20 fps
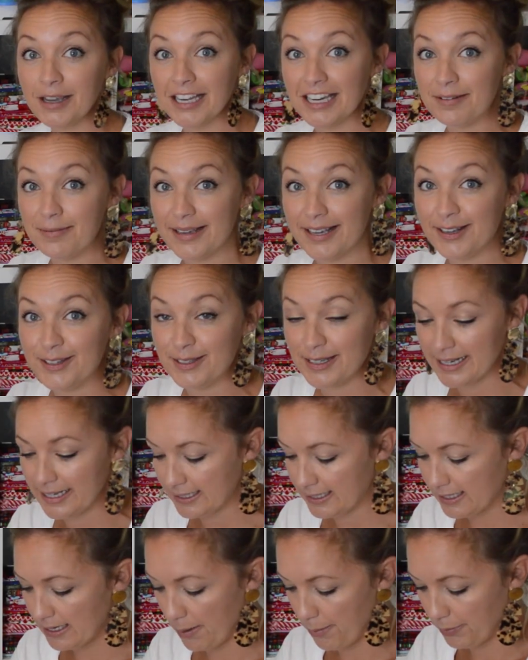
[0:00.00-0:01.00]
going to be using
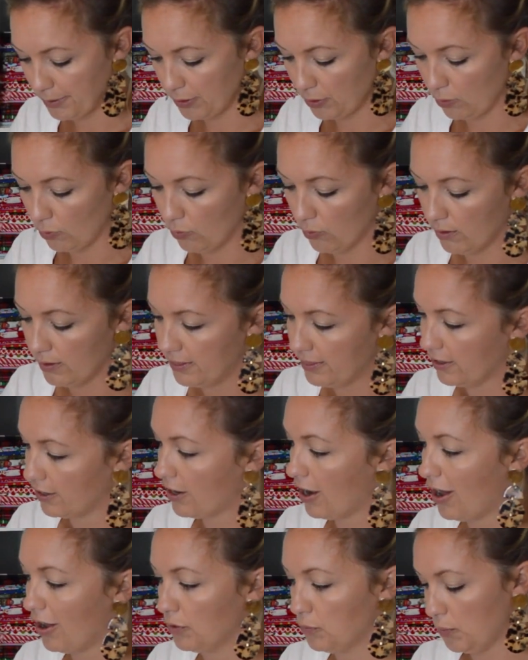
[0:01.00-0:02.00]
some little, they're
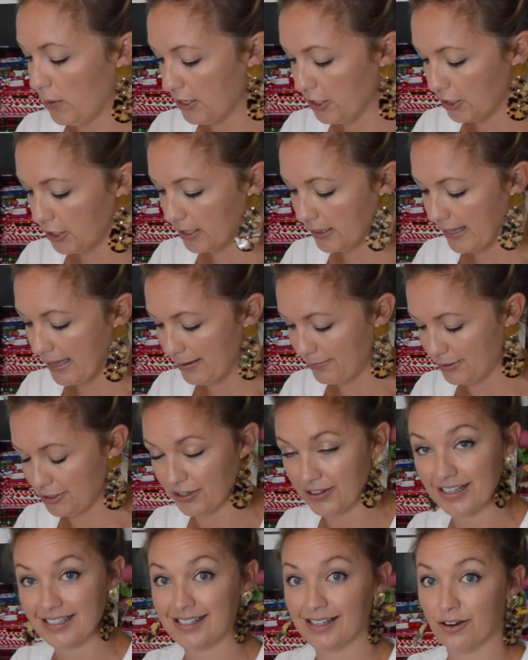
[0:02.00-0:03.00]
called wonder clips, or
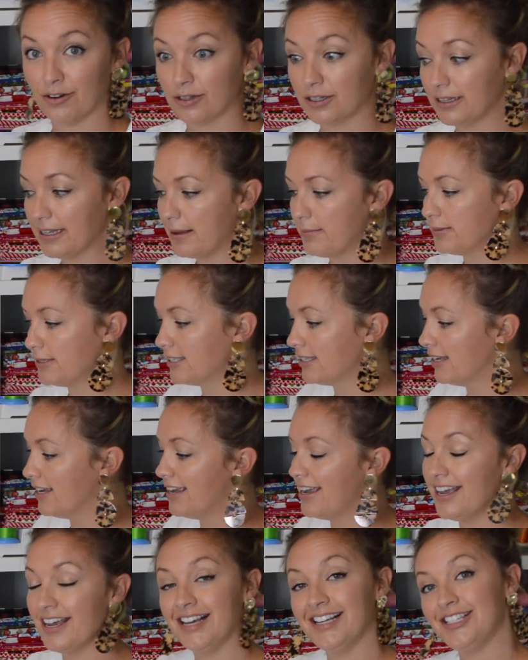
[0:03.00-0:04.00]
these little clips
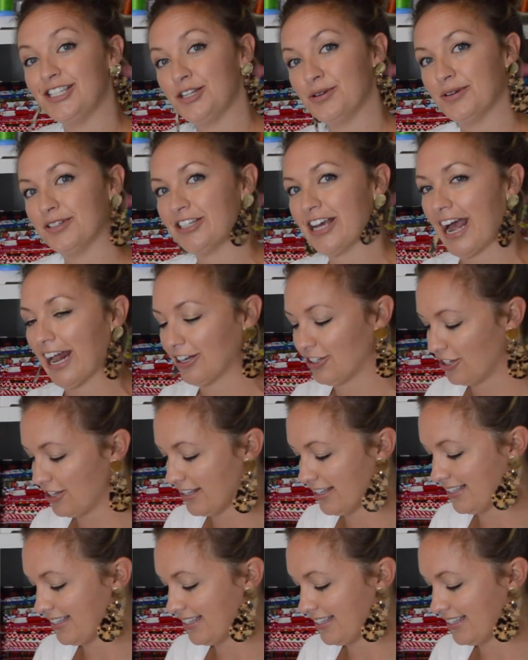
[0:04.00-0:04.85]
to attach to the